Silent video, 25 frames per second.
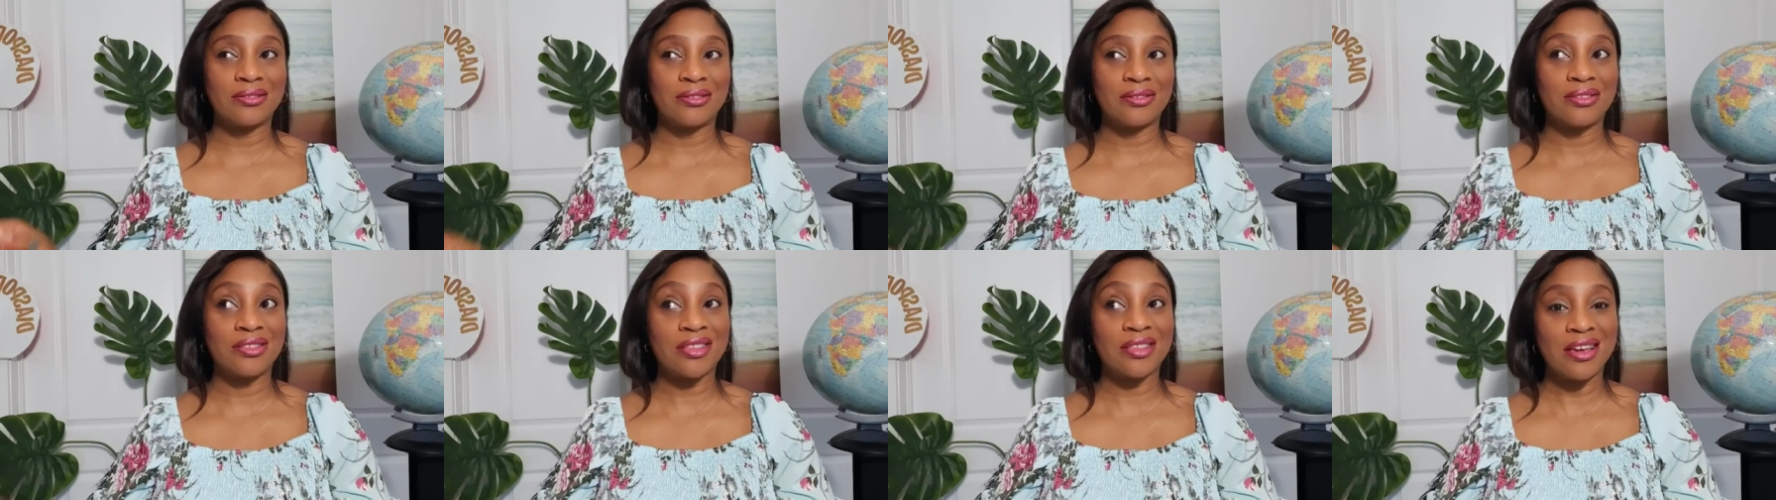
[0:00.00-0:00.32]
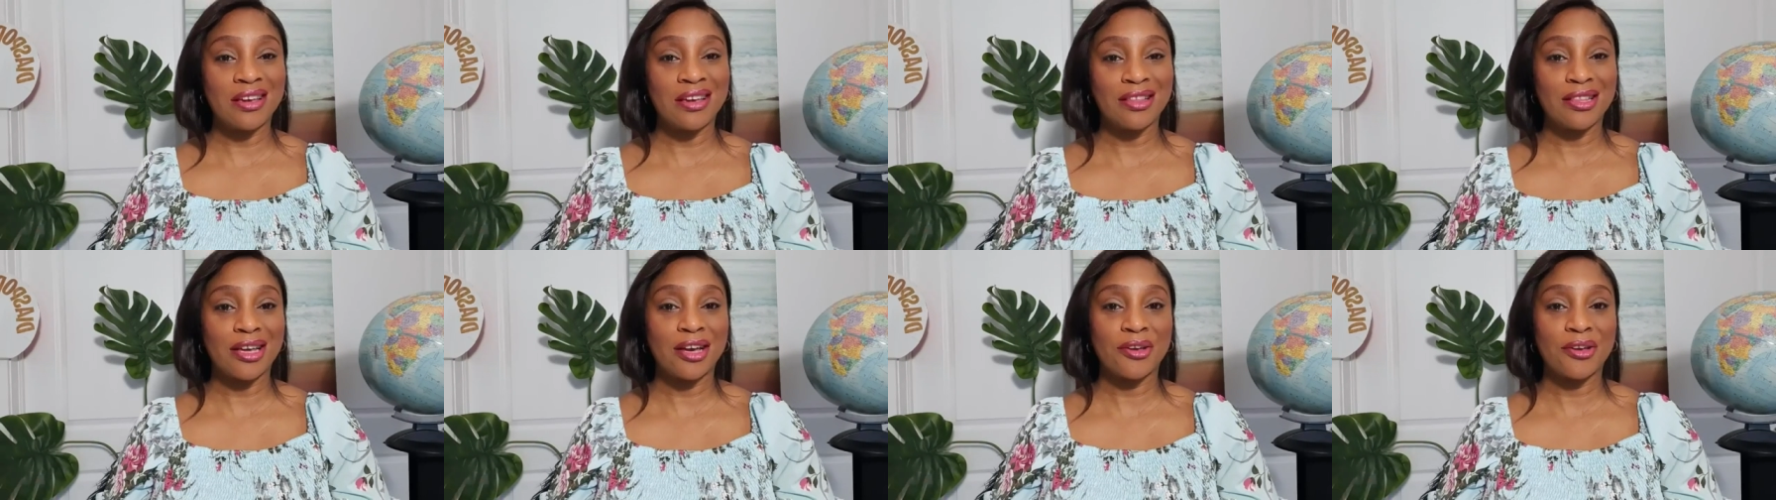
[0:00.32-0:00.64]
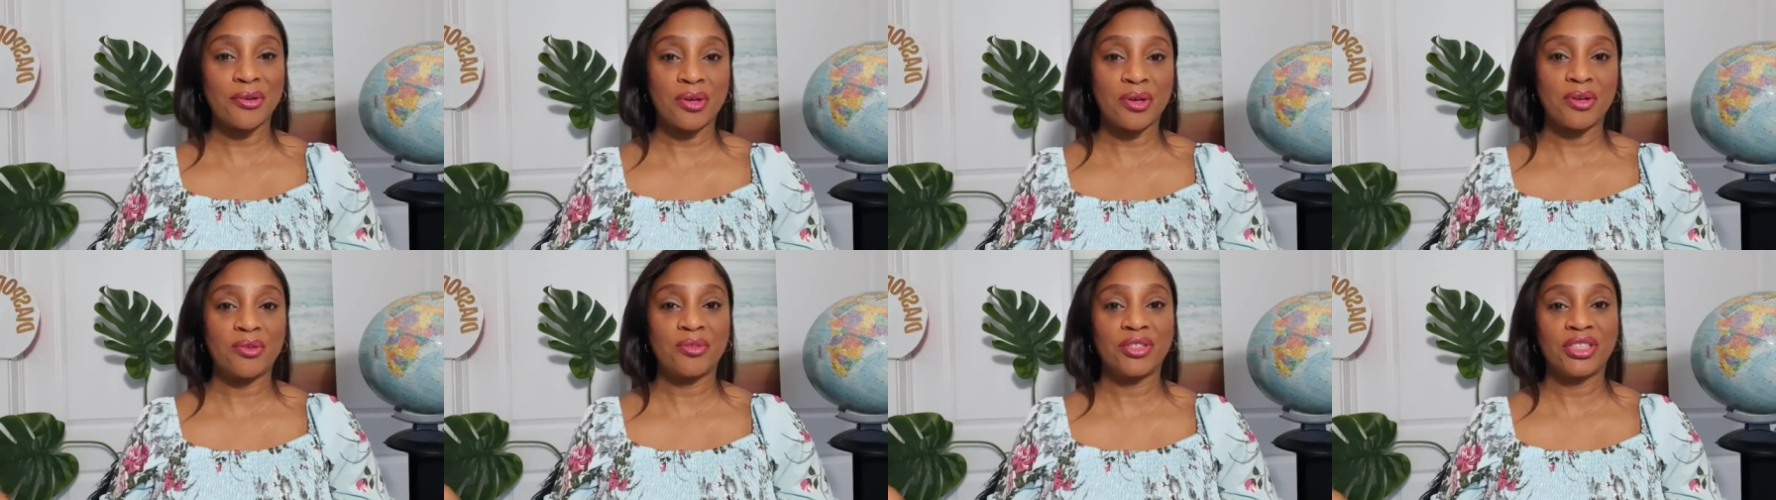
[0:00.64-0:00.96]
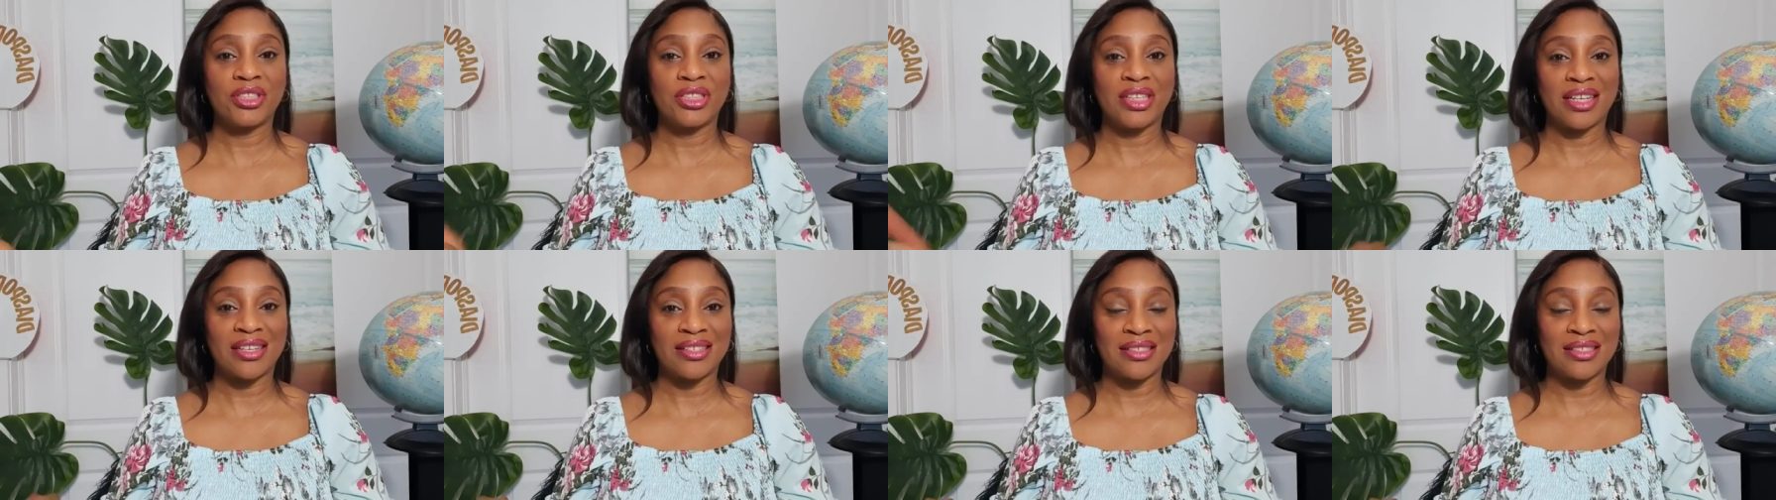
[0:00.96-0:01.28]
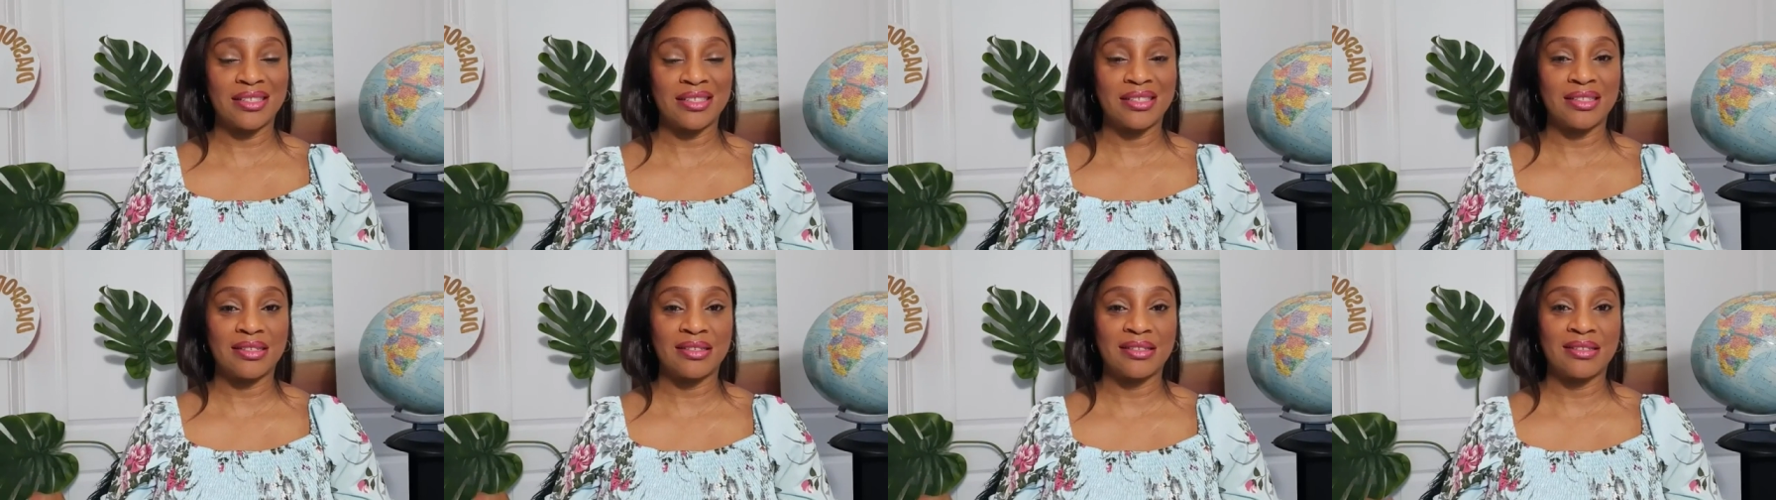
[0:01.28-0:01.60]
the thing that you're
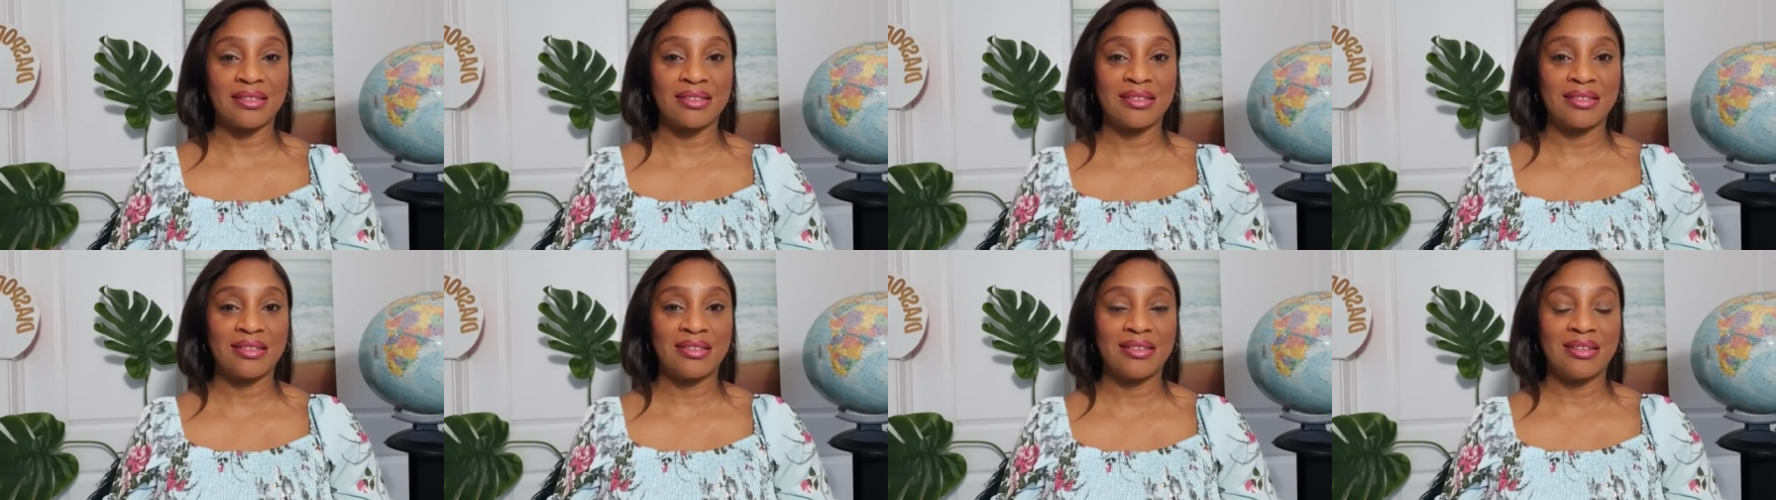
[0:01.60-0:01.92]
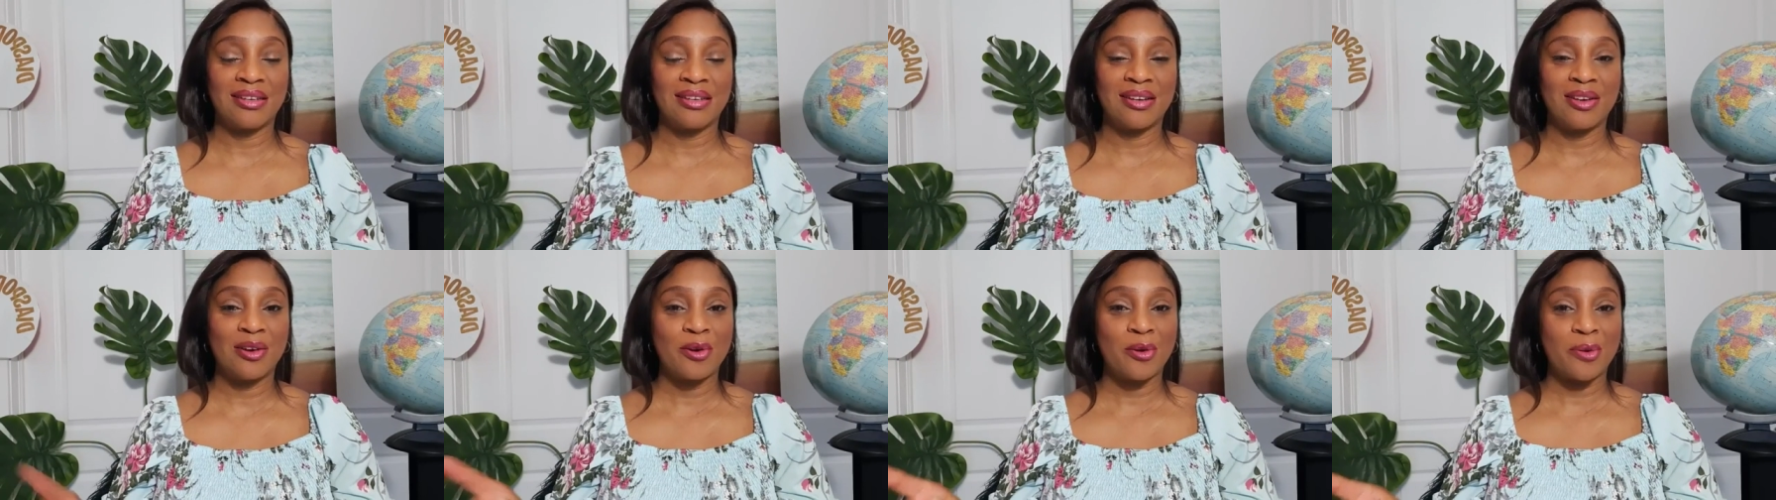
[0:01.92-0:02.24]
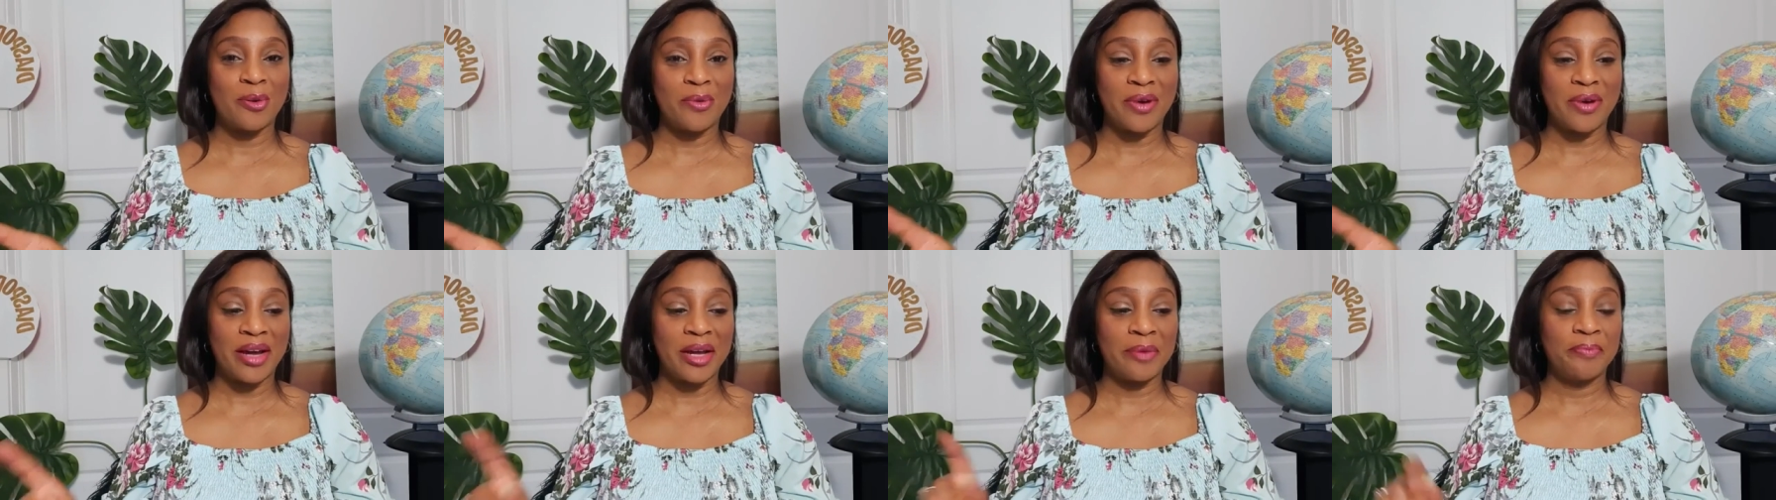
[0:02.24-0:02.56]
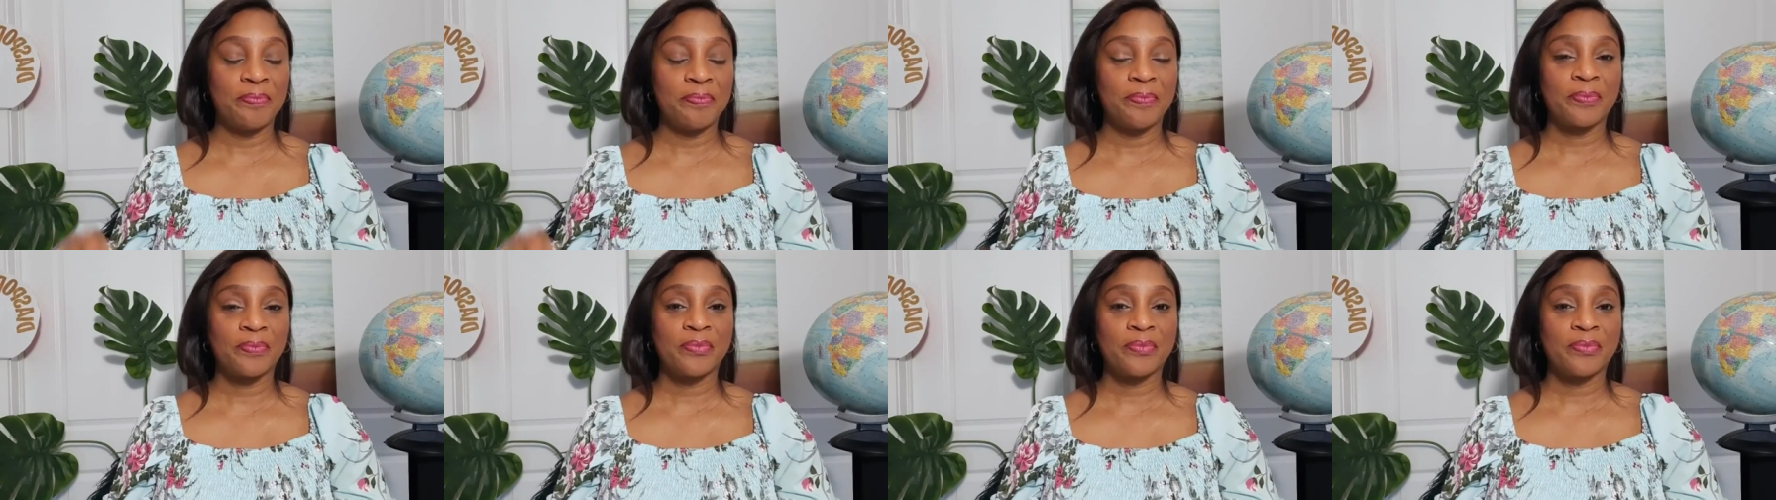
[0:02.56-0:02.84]
rejecting, right?